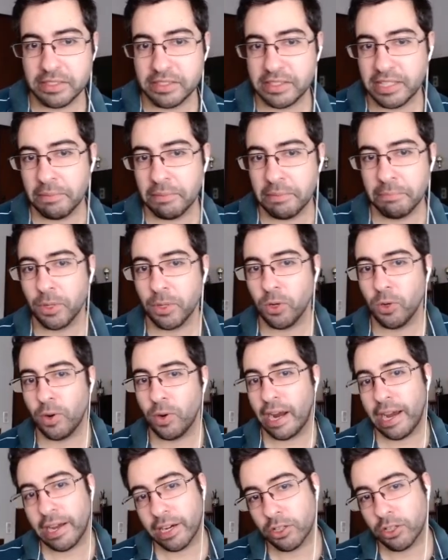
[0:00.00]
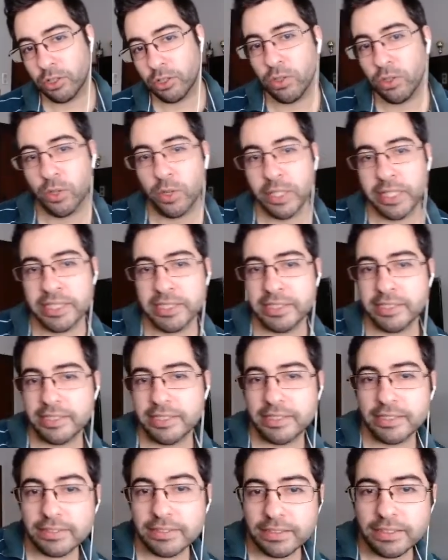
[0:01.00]
tempo aggro
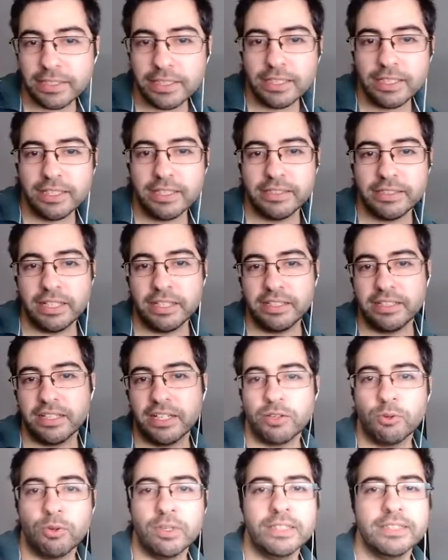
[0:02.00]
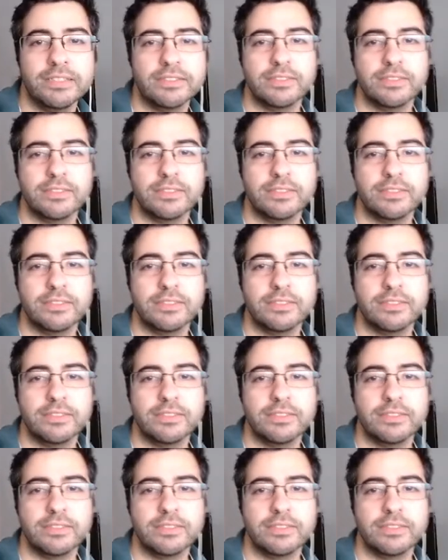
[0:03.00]
oriented than the other one,